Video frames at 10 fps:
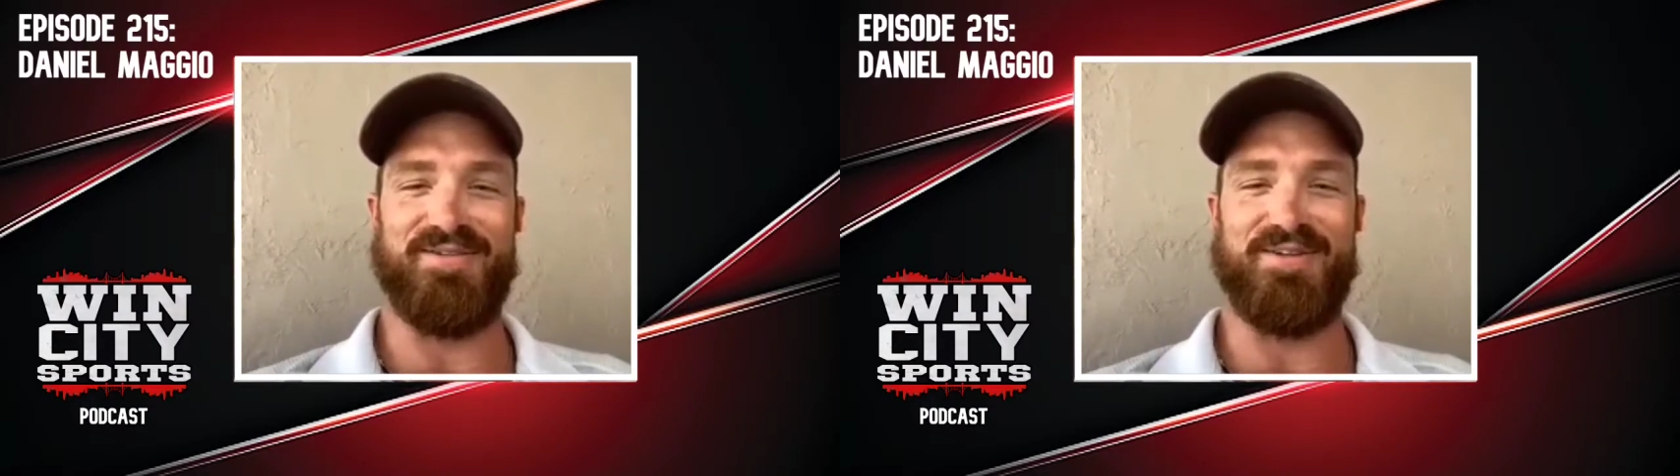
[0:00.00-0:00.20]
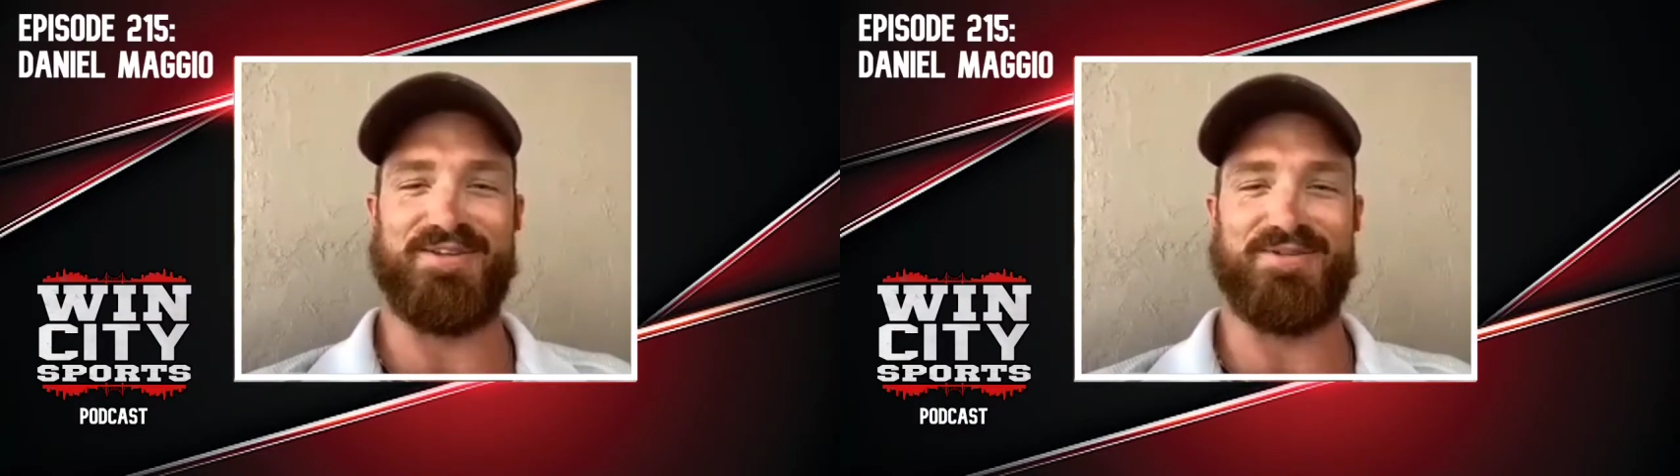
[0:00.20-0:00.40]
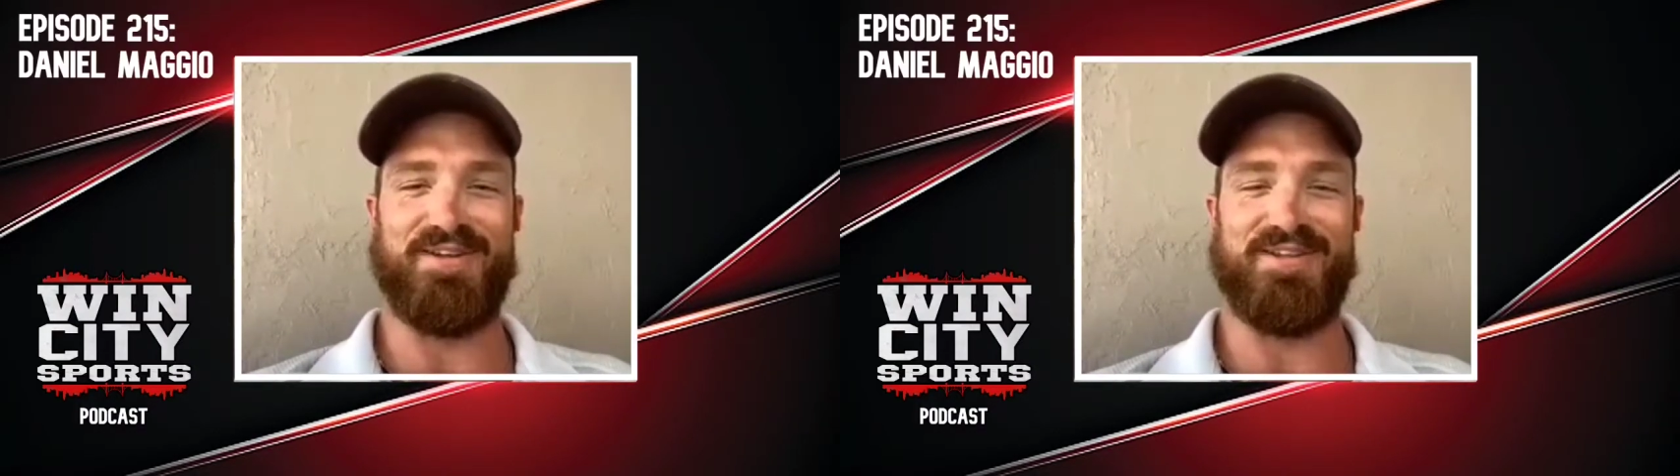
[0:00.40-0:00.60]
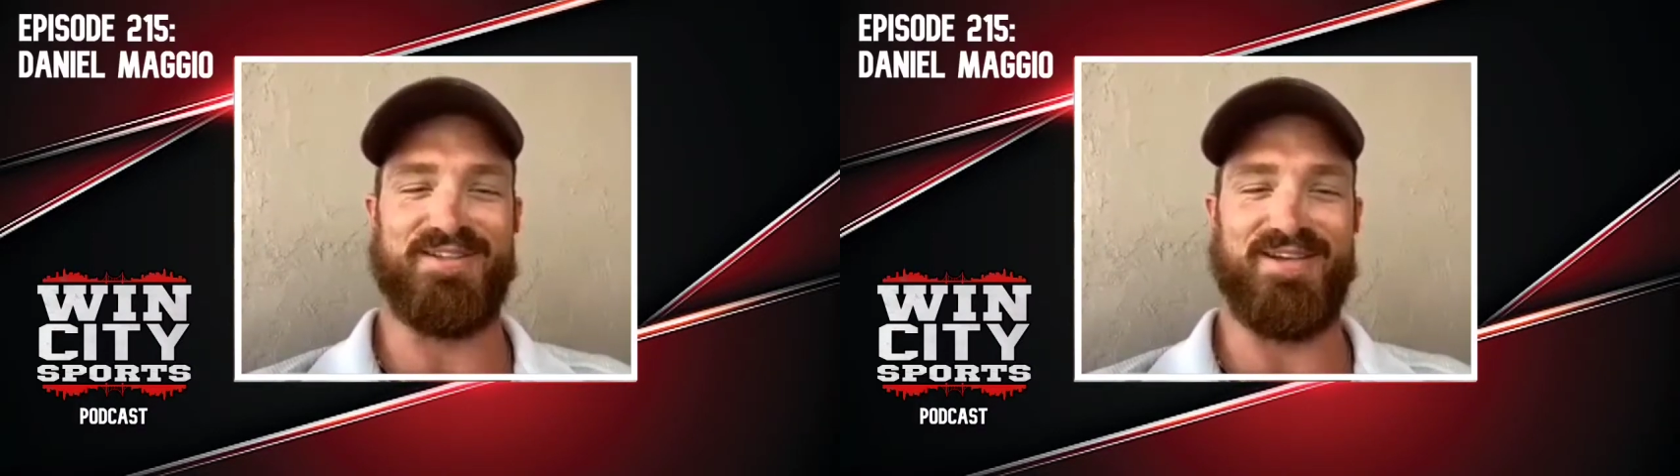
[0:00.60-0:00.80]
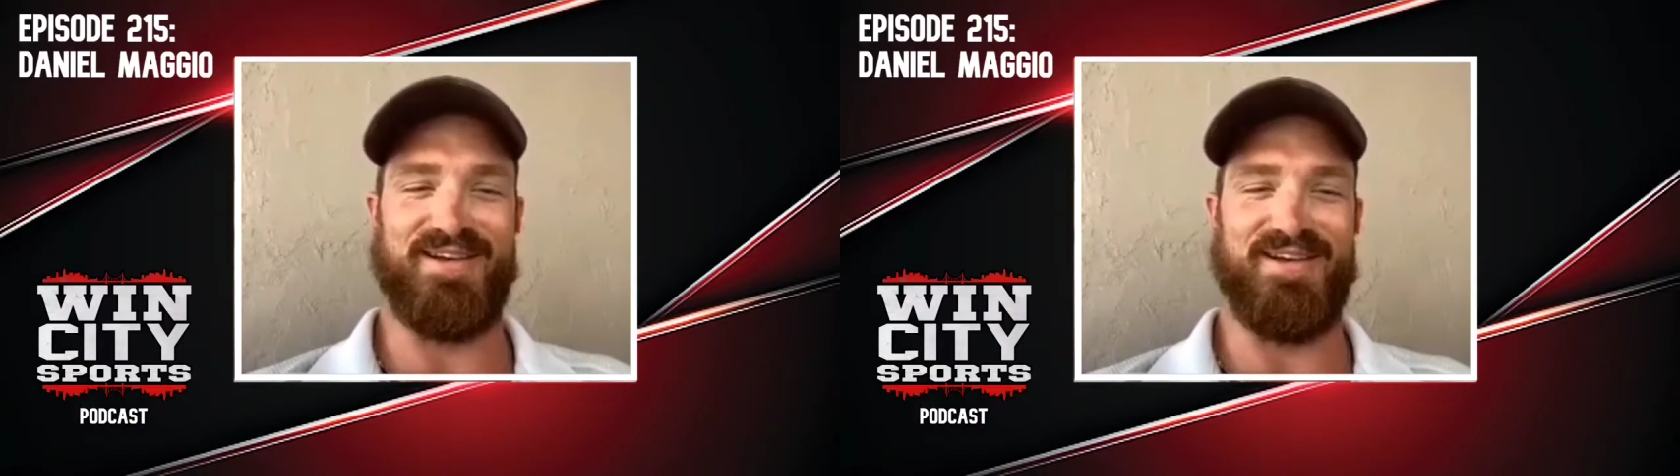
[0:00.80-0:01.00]

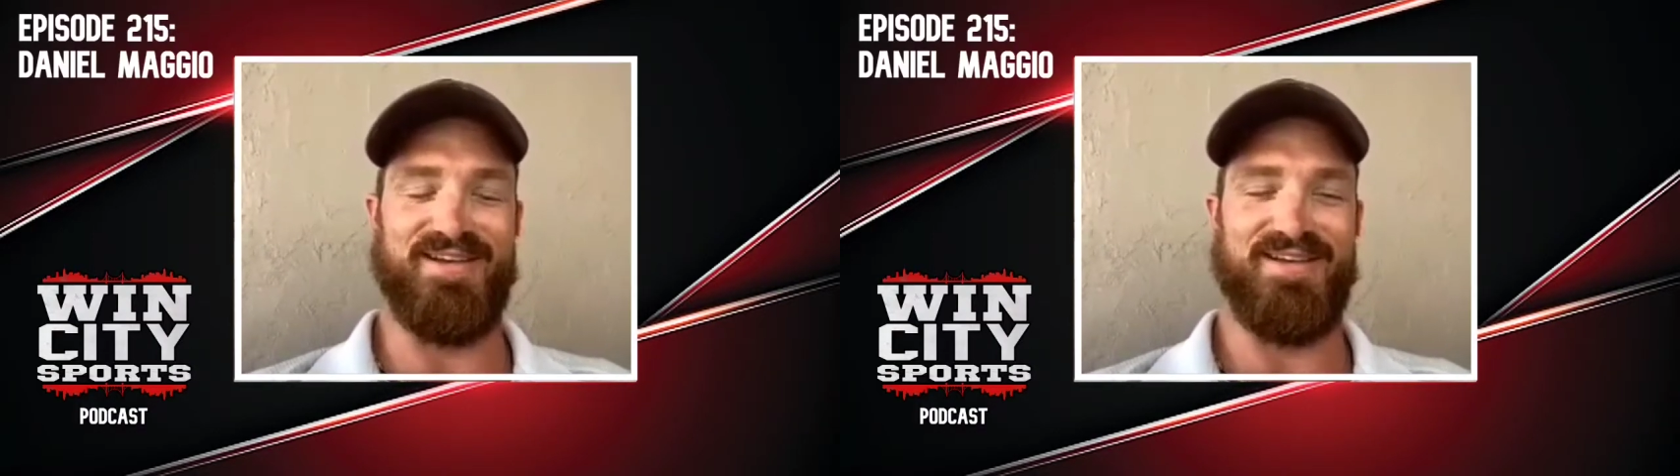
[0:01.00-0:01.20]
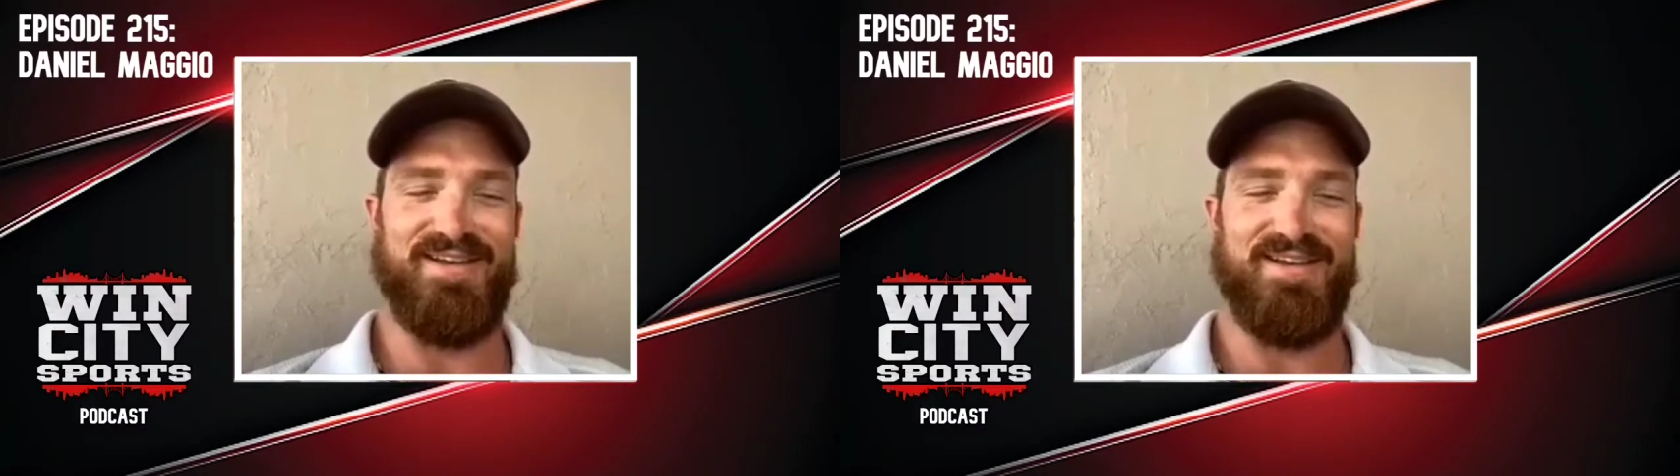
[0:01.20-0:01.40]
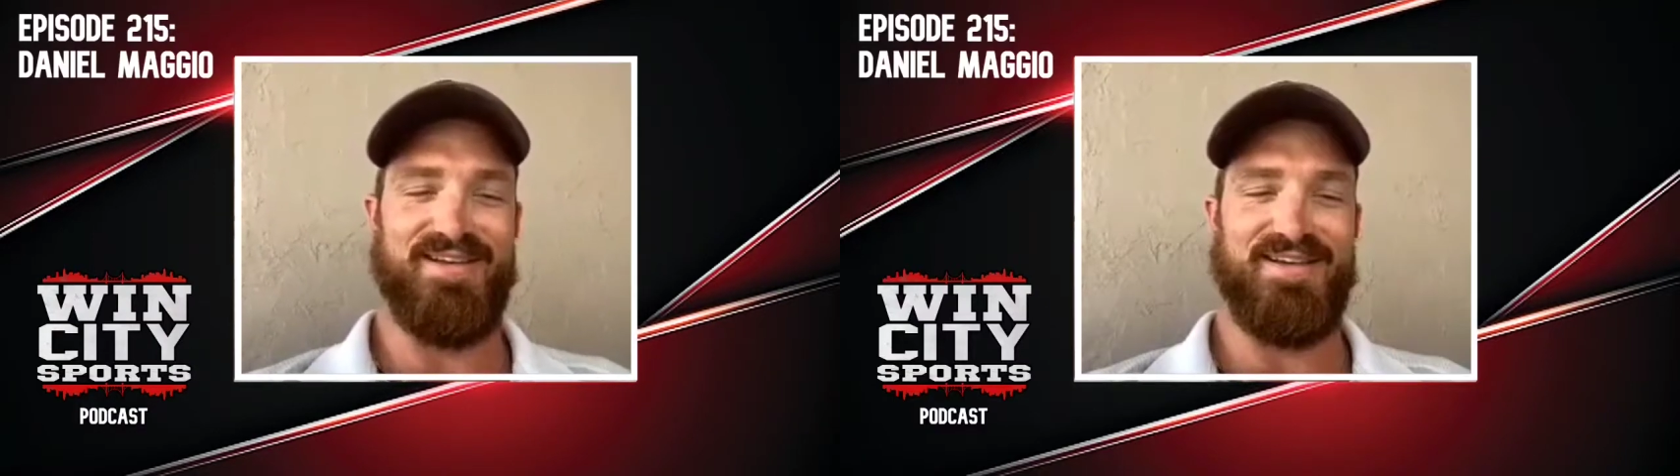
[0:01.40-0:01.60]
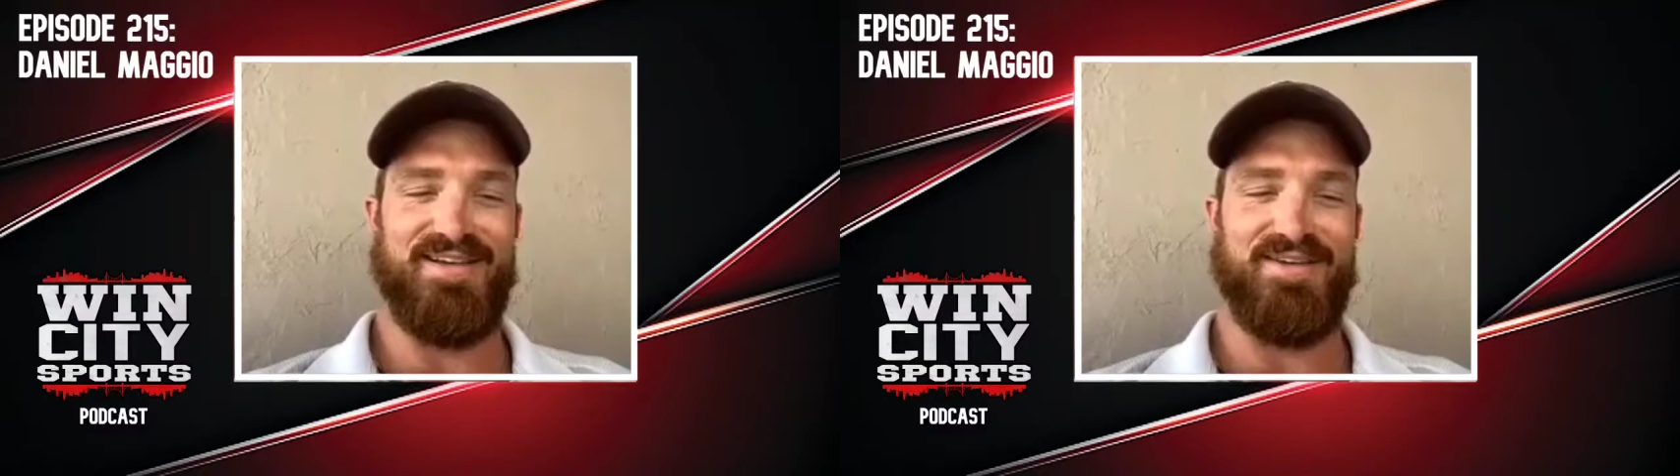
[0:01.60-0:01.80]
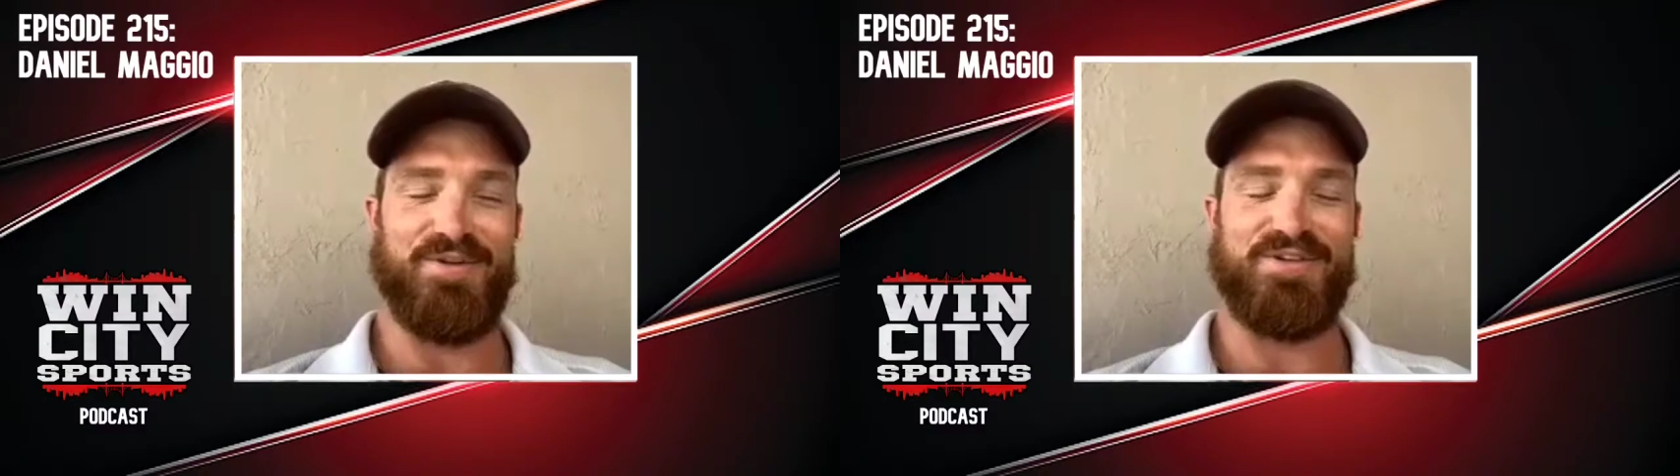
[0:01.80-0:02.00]

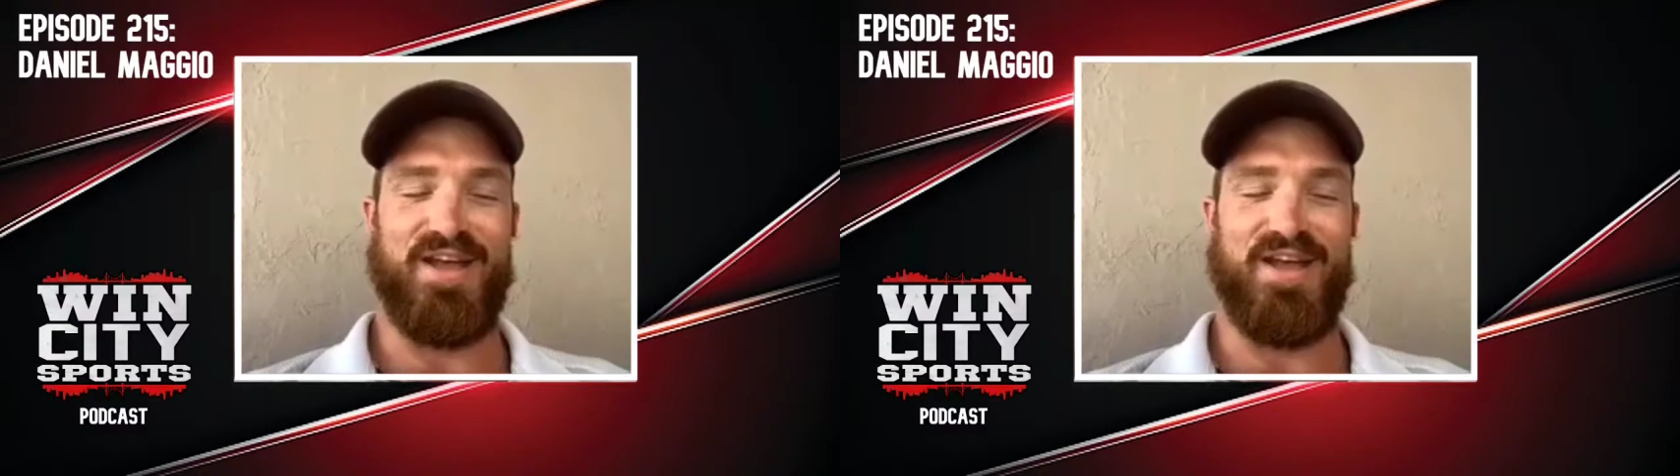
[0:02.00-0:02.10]
which